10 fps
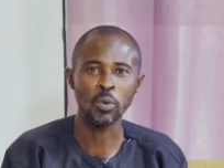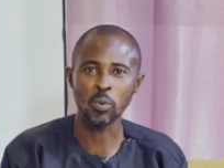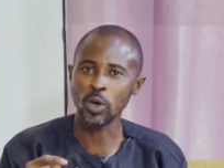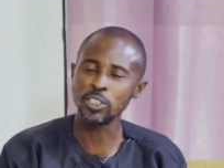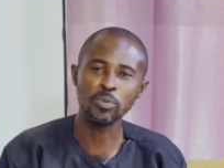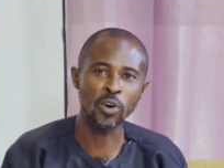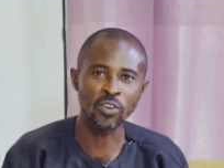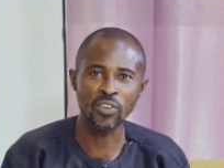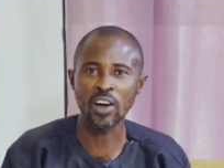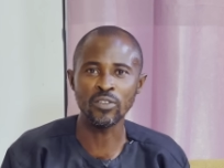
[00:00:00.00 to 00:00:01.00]
Watch more
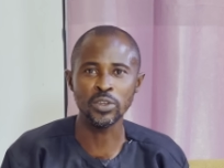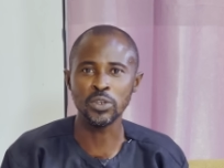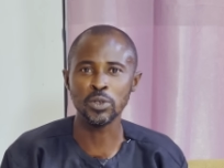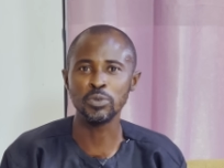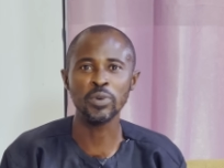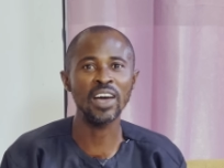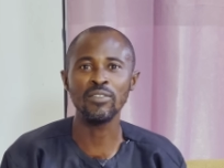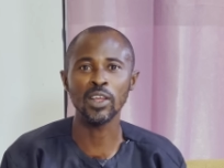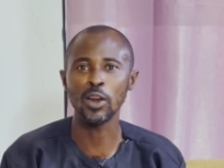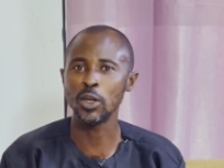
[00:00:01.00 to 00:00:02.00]
of our videos. We have
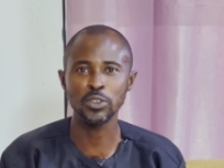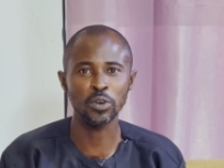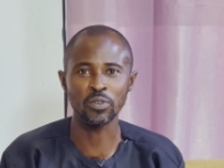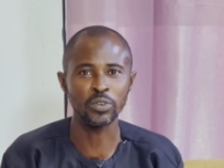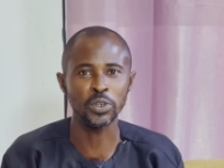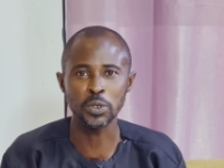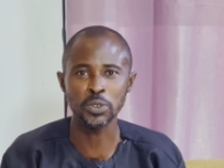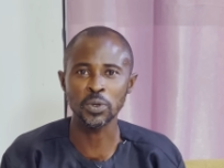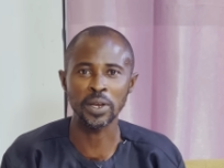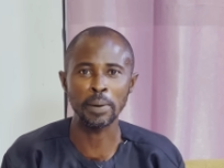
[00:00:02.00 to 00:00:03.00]
a lot of
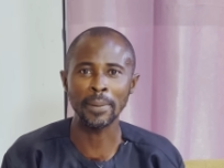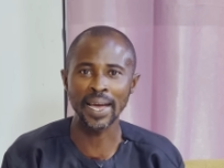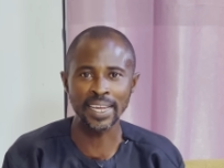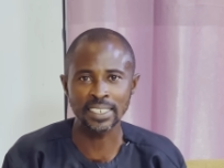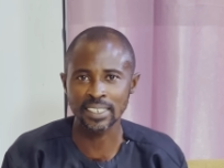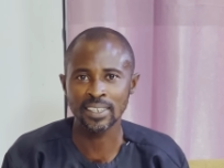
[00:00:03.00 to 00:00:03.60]
videos on the mind,